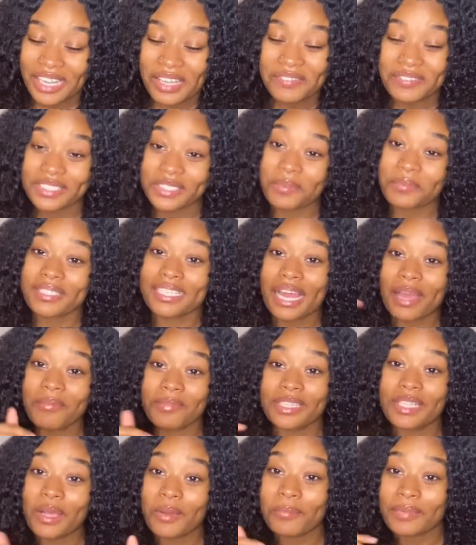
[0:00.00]
it's gonna be down
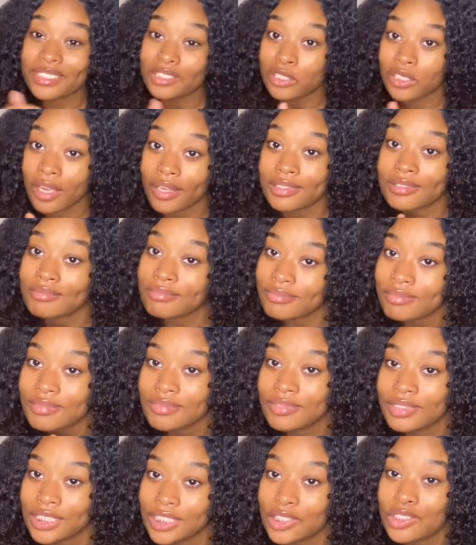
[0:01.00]
below make sure y'all
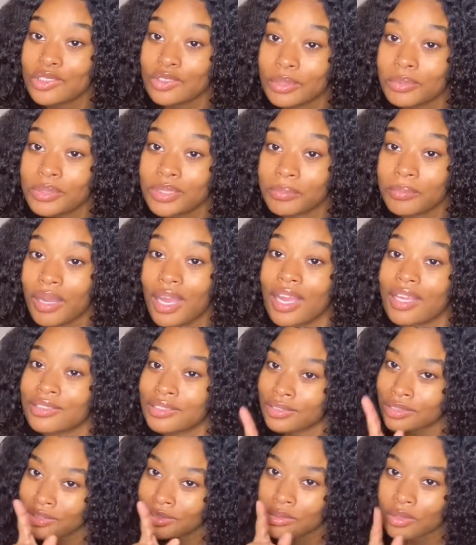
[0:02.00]
description box
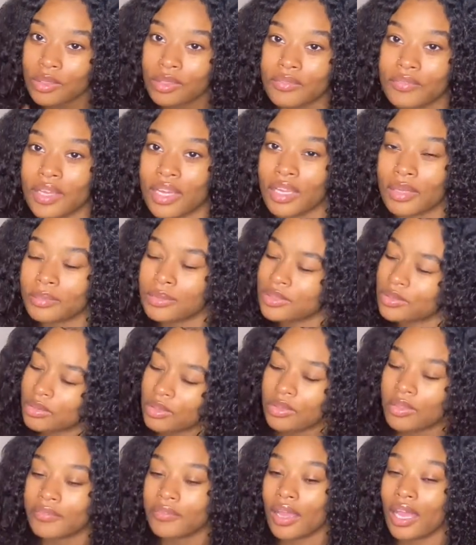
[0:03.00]
you know the box you
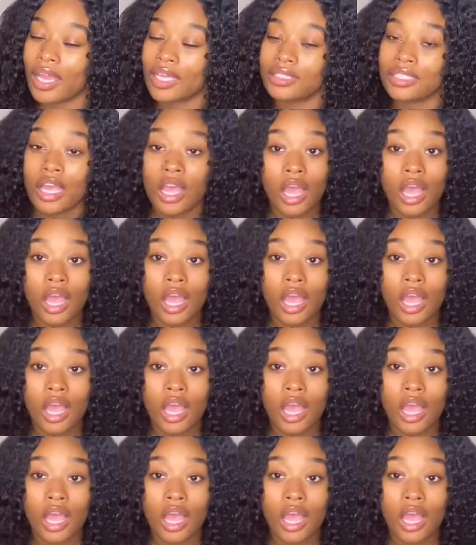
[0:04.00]
know the box